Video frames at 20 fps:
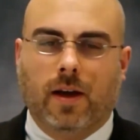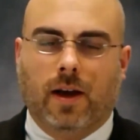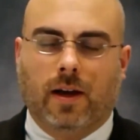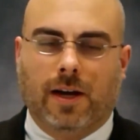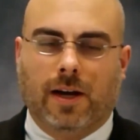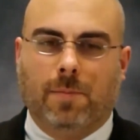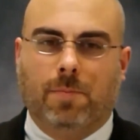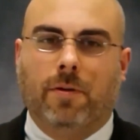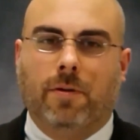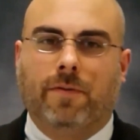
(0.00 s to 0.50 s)

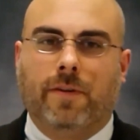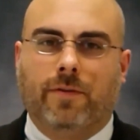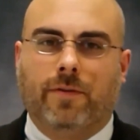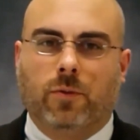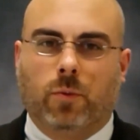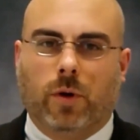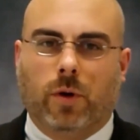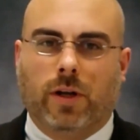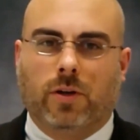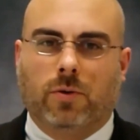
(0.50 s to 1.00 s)
On April
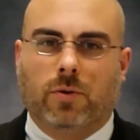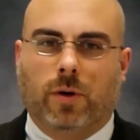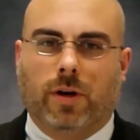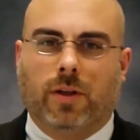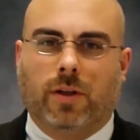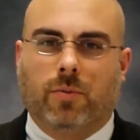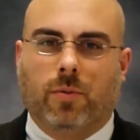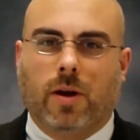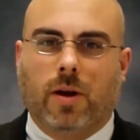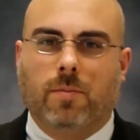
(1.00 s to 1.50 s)
5th,
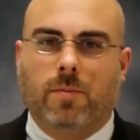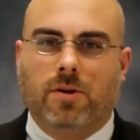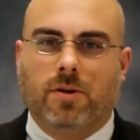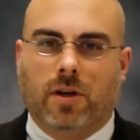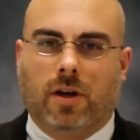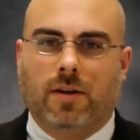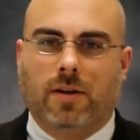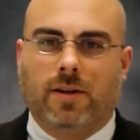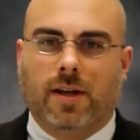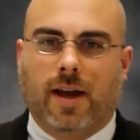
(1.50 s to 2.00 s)
2023,
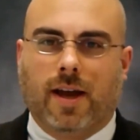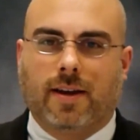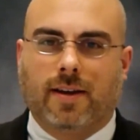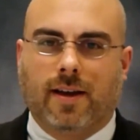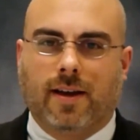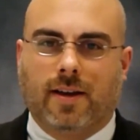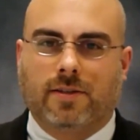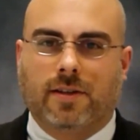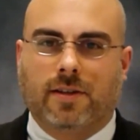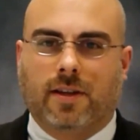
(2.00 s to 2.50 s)
Magellan
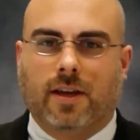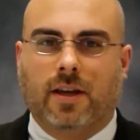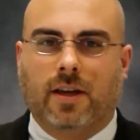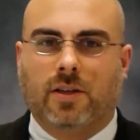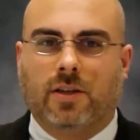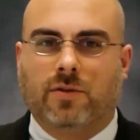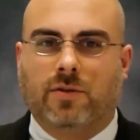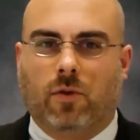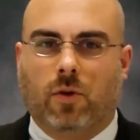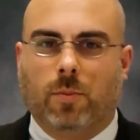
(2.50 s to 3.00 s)
Diagnostics,
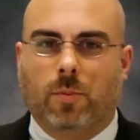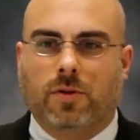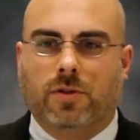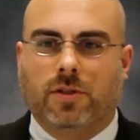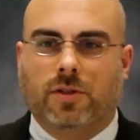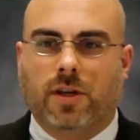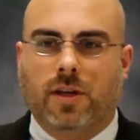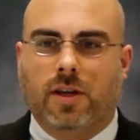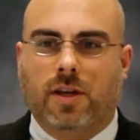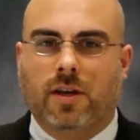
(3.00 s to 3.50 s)
Inc.'s former
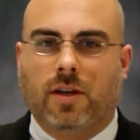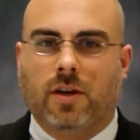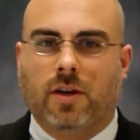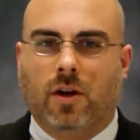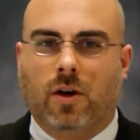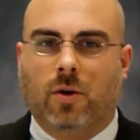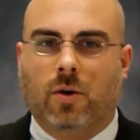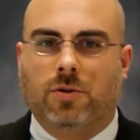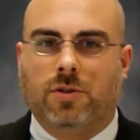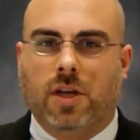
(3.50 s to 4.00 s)

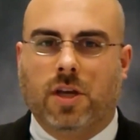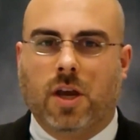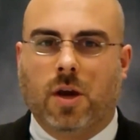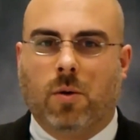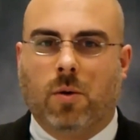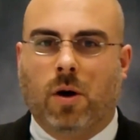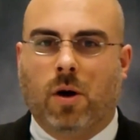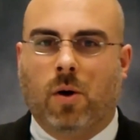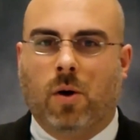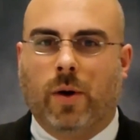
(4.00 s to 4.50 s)
CEO,
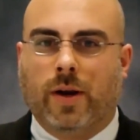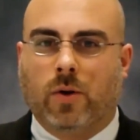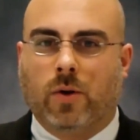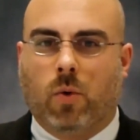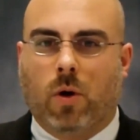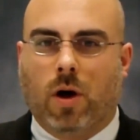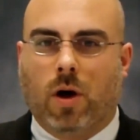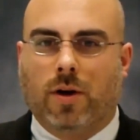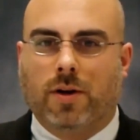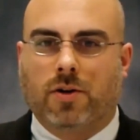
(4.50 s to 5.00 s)
COO,
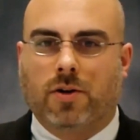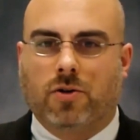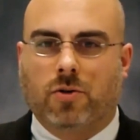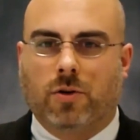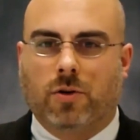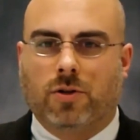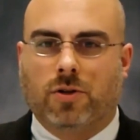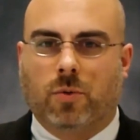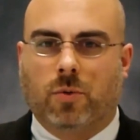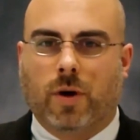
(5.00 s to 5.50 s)
and quality
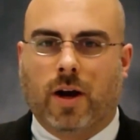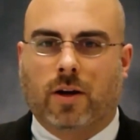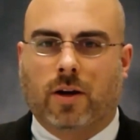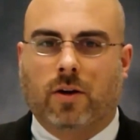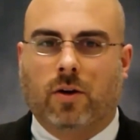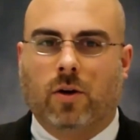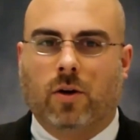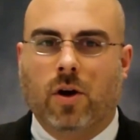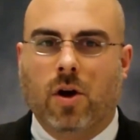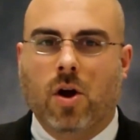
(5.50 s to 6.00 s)
assurance
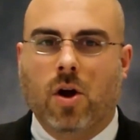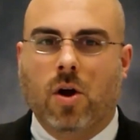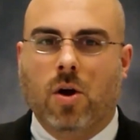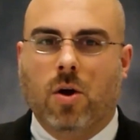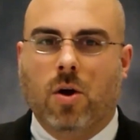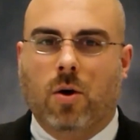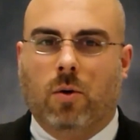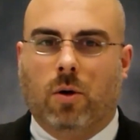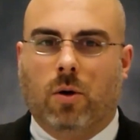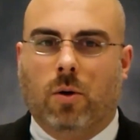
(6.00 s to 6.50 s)
director
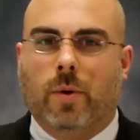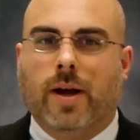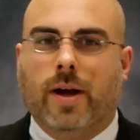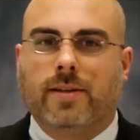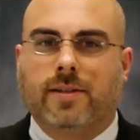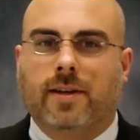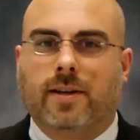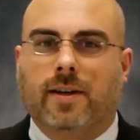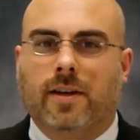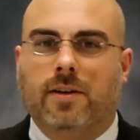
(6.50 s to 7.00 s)
were
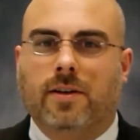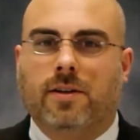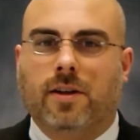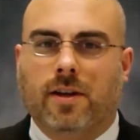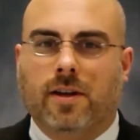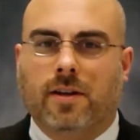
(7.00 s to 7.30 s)
arrested and